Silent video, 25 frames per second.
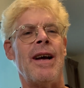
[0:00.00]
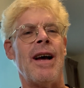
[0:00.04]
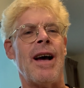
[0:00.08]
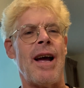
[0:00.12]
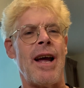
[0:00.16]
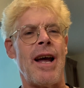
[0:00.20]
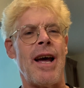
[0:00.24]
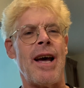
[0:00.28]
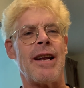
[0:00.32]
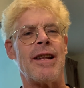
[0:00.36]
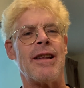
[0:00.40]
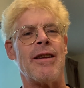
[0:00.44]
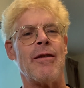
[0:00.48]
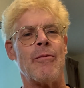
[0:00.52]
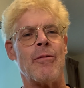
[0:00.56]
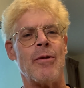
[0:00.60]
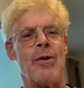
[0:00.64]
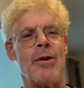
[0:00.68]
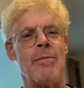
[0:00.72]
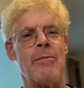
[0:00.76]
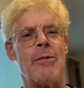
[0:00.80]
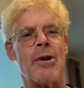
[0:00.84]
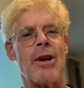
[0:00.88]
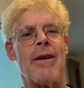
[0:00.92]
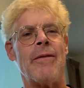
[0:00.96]
I had the
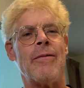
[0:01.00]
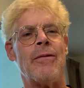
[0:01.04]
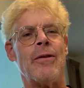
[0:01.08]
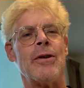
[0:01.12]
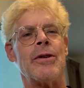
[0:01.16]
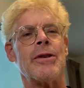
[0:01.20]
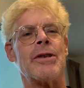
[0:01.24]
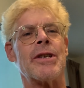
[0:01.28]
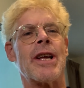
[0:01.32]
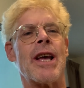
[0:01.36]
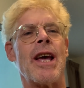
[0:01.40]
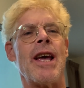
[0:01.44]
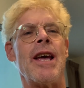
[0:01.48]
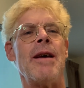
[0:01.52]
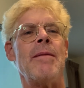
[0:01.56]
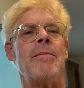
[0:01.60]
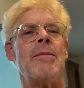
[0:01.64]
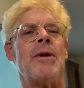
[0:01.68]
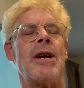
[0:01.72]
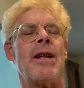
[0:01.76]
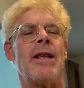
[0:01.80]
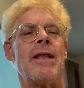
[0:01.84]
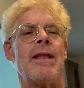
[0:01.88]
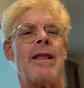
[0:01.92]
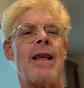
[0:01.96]
room when I first came,
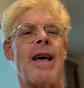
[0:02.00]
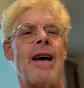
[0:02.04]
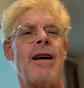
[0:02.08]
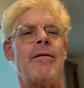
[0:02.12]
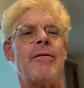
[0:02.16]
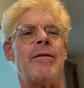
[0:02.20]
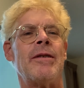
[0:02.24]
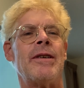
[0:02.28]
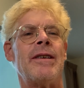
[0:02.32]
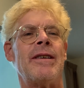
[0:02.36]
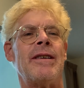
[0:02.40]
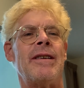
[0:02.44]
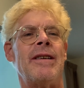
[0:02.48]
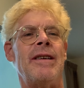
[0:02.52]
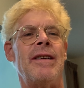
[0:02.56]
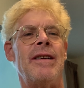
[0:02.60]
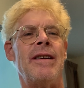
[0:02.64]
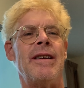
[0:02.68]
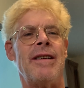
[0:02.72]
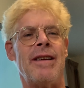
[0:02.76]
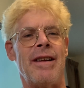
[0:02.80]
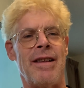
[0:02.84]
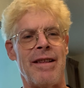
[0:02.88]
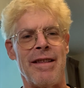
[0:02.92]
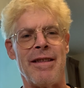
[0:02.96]
and in that one,
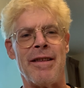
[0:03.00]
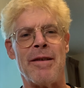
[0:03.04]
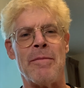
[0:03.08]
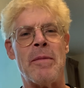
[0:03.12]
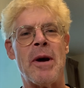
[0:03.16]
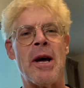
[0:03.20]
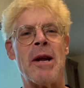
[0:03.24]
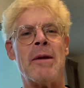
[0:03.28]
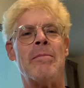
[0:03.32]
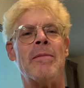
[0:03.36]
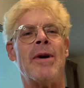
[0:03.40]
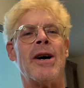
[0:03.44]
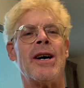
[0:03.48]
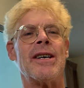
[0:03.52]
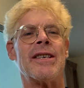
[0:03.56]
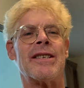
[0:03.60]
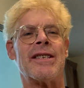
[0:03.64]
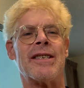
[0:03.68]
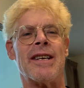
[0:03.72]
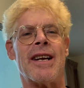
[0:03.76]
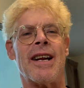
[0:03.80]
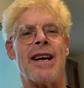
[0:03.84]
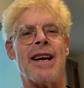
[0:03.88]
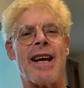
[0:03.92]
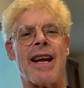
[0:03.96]
the bed
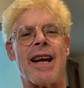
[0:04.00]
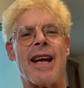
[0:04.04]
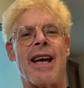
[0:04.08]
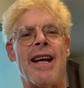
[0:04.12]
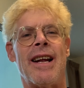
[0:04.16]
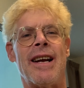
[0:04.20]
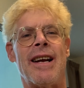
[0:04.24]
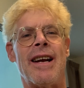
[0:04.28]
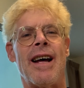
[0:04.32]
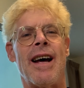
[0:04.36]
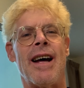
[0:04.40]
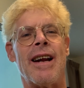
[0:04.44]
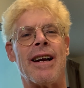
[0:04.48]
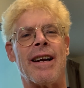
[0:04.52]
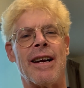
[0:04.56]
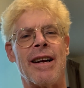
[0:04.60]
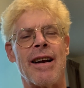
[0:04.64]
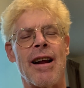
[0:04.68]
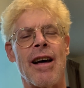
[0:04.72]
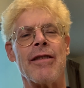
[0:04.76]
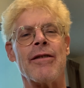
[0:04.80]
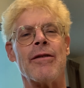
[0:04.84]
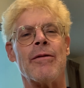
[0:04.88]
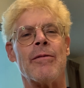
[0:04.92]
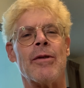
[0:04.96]
bugs, and then I got
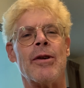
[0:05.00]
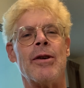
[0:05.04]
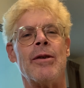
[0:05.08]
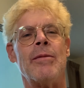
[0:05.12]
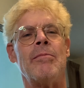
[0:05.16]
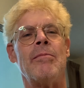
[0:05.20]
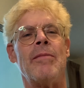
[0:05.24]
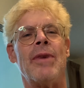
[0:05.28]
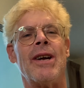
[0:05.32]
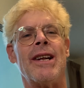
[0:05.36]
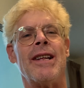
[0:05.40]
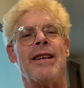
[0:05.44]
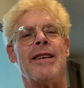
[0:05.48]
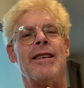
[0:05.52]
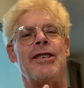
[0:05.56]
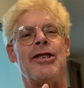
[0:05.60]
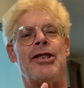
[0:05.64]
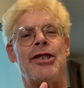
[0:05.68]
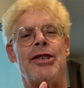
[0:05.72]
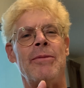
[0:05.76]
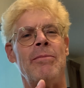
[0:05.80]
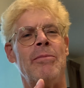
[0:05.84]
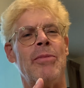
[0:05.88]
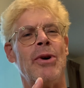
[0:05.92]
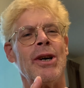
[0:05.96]
another room, but
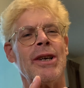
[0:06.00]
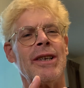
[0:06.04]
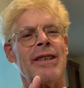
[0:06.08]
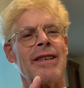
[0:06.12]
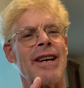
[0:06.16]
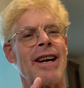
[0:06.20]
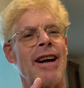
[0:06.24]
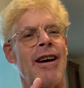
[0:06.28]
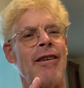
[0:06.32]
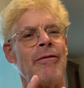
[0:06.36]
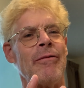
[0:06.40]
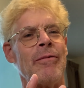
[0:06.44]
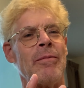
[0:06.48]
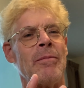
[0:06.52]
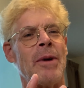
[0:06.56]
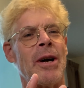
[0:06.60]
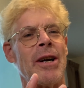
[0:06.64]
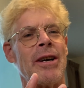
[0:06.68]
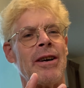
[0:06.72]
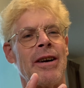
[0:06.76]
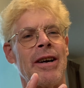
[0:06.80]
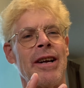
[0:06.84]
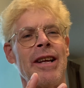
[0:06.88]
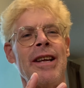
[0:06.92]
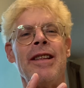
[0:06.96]
she booked it out from
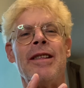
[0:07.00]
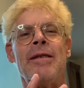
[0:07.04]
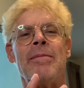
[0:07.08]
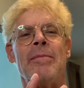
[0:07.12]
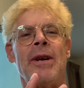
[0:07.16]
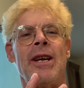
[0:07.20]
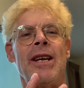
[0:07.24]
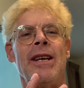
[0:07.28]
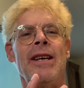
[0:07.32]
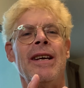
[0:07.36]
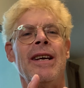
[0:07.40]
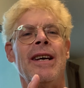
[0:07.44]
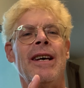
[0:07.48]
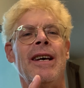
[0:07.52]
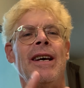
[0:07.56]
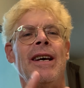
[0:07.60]
underneath me